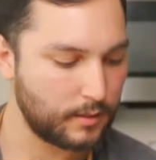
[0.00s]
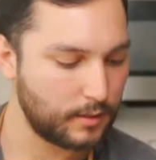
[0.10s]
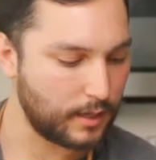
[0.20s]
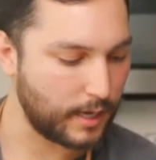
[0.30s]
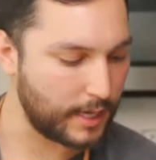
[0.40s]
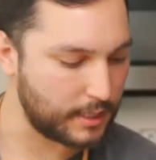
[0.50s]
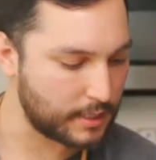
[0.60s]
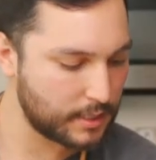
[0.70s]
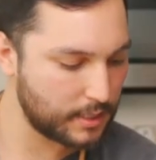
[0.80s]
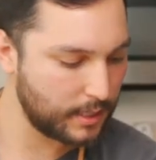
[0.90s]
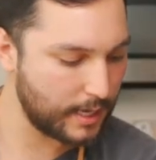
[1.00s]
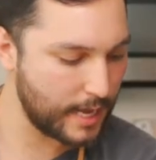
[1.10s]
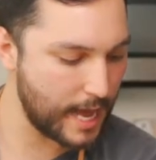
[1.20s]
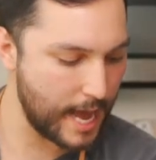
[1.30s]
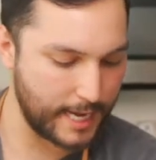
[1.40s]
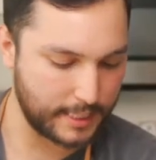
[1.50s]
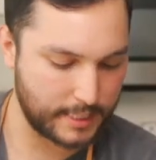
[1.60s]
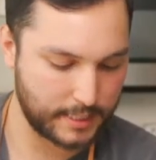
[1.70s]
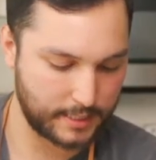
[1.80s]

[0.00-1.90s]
Nice, nice.